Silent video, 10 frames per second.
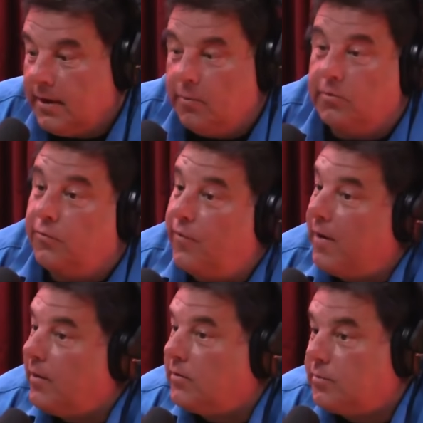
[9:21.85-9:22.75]
It was
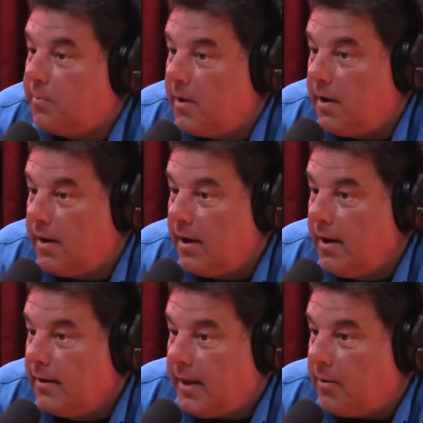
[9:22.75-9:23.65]
very smart.
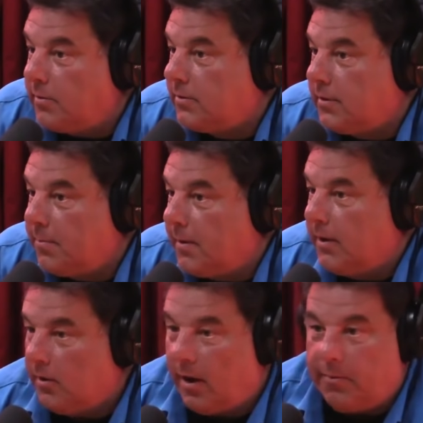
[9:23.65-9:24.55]
That was something.
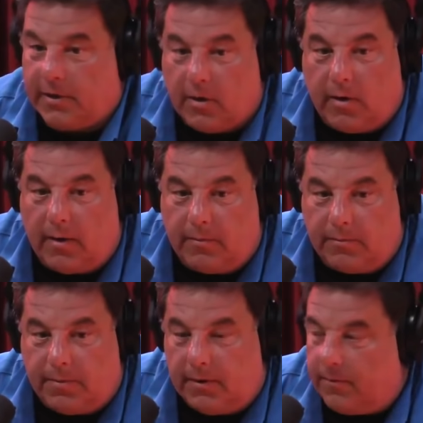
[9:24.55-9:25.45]
You know, I would go, I
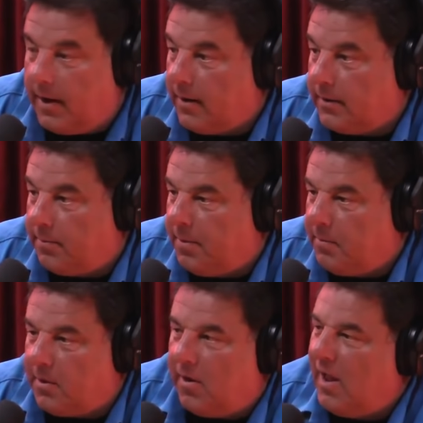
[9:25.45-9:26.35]
would be around, and
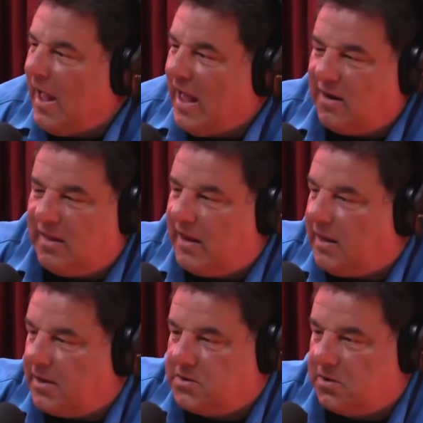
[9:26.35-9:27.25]
people go, "I don't like
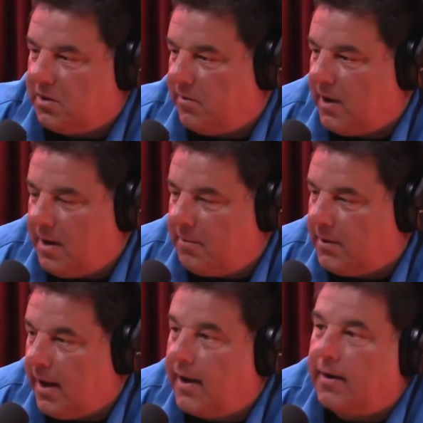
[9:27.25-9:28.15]
that show you're on. I'm
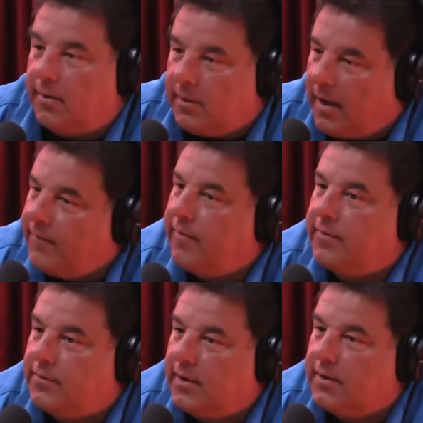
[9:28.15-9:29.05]
Italian. Have you ever
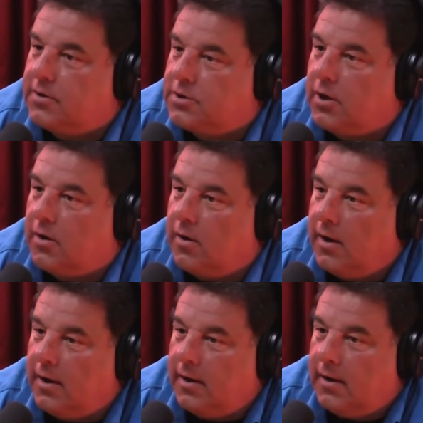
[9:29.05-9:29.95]
oh, seen the oh, show?
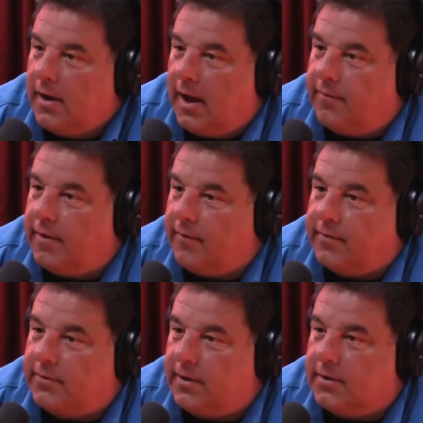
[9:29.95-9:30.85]
Yes. Have you ever
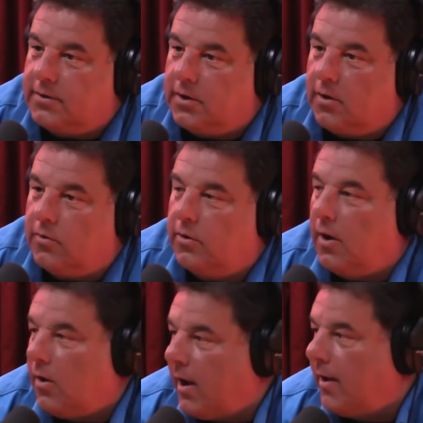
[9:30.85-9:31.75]
seen the show?
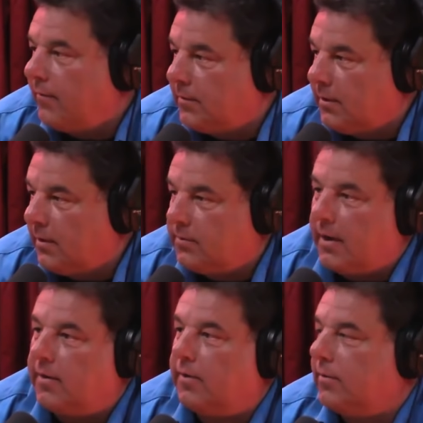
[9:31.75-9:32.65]
No, I haven't seen. it. It's
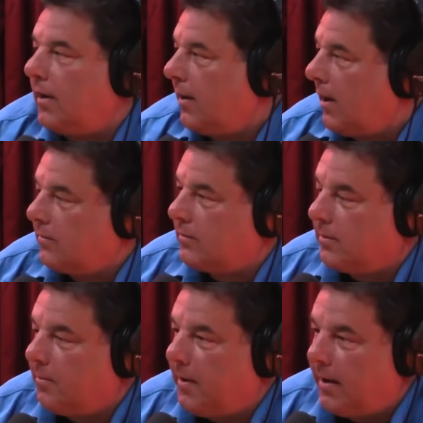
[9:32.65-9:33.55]
like it's, I asked
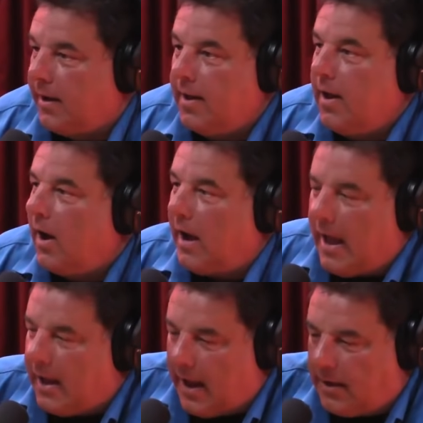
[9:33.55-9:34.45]
somebody, I,
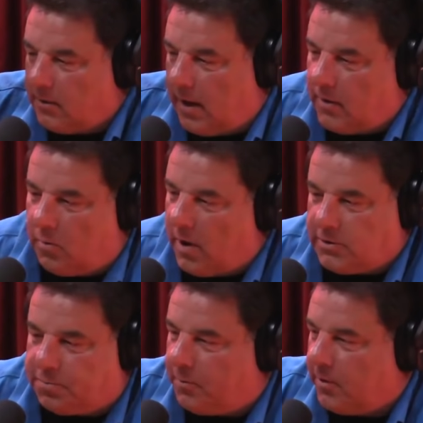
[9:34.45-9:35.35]
I, I don't, I don't
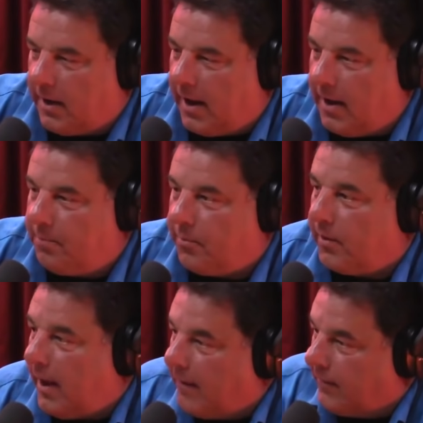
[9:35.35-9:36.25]
watch porn. I hate
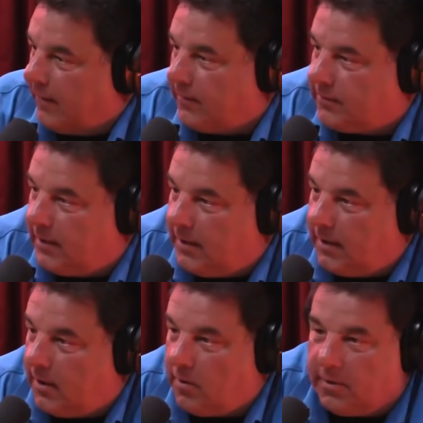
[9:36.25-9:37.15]
porn. Have you ever seen
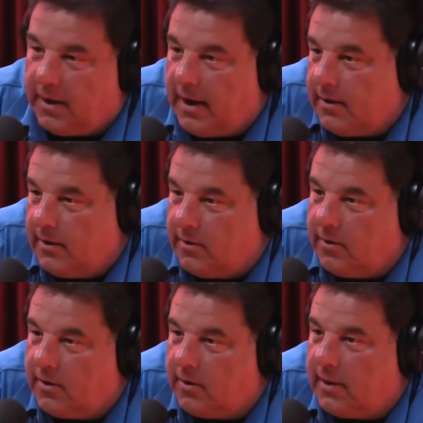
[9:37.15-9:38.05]
it? No. Well, then how do you know
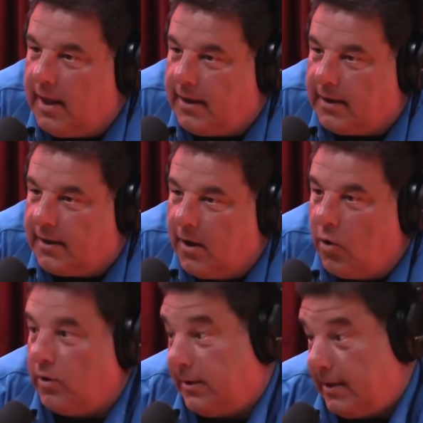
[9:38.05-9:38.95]
you don't like it?
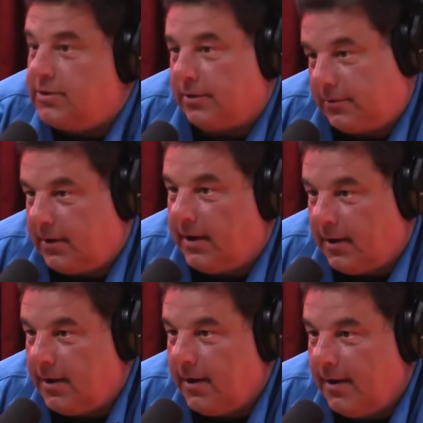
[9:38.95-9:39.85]
Or did you see
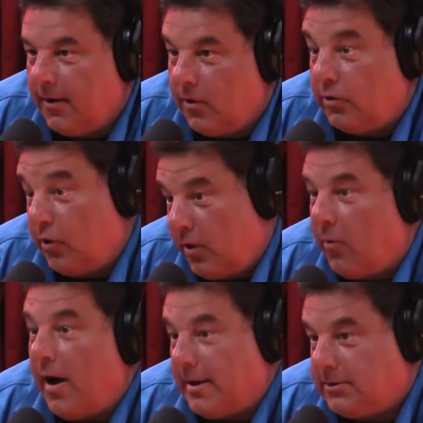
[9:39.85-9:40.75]
it? or do you
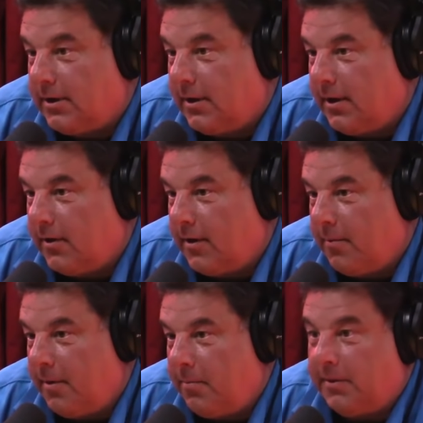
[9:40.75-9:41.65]
watch it? You know what I
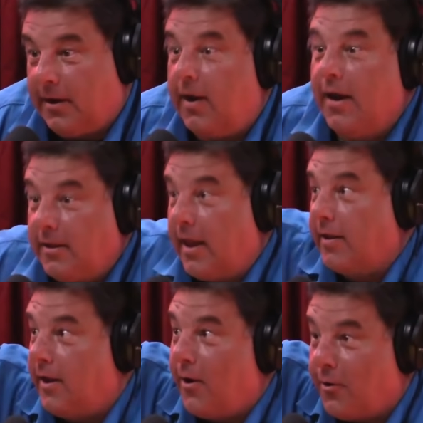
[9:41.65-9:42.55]
mean? But they're,
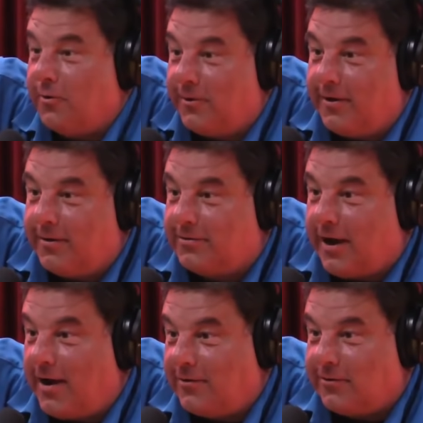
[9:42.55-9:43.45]
they're, they're, holding
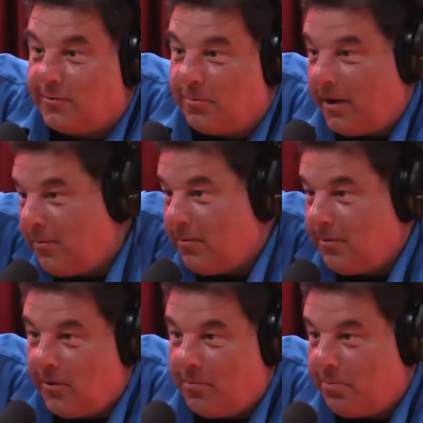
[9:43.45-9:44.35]
signs up. Hey, well,
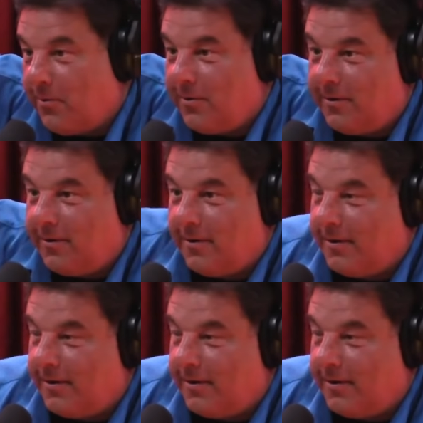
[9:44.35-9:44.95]
no porn. Uh.